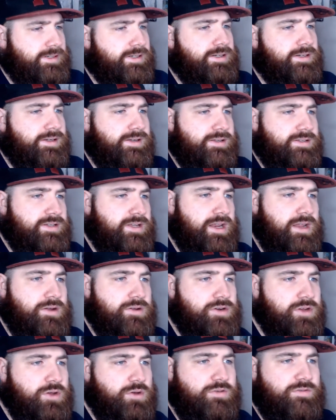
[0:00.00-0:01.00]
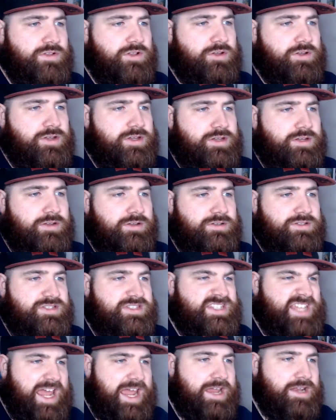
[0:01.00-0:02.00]
Today I'm going to go over like
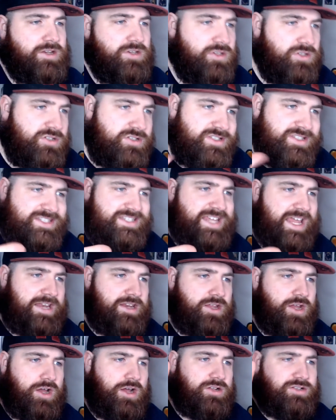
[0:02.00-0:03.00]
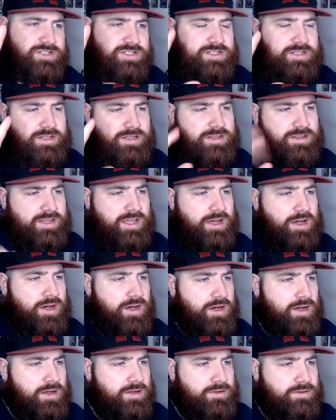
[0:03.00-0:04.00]
10 cards that
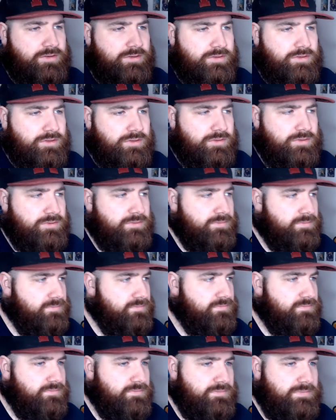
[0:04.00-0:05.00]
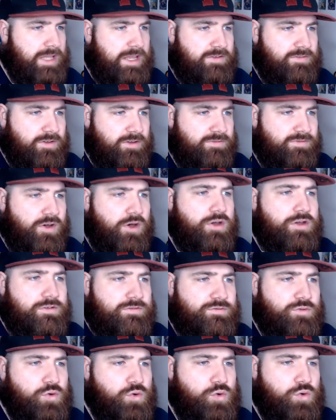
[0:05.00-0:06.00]
are either 5
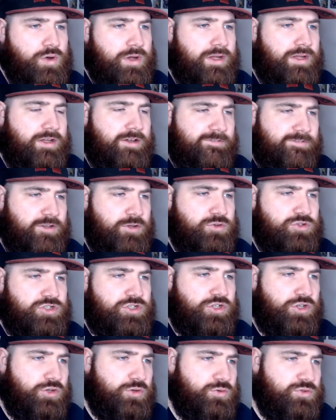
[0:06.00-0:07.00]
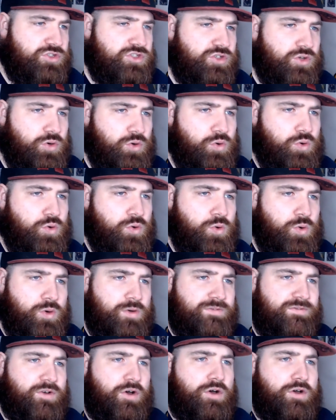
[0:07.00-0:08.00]
for future use or
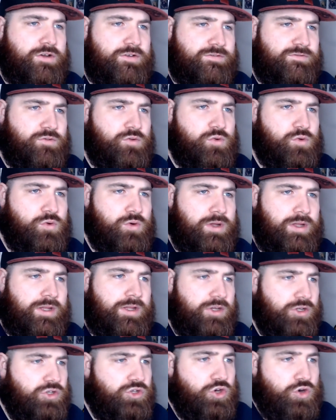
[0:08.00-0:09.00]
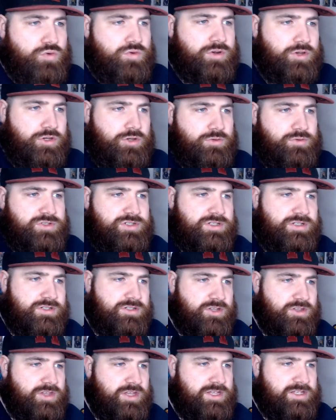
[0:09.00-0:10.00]
5 for current use, so
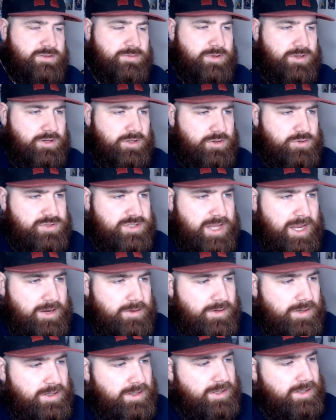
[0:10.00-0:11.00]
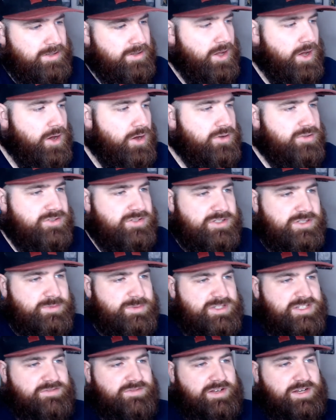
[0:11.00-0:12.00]
things that we're going to use now that aren't
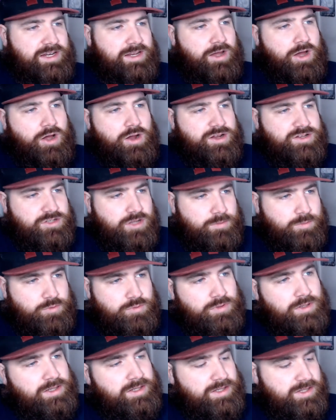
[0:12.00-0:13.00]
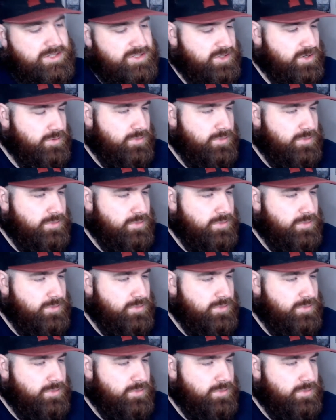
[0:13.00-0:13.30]
specifically archetypal. So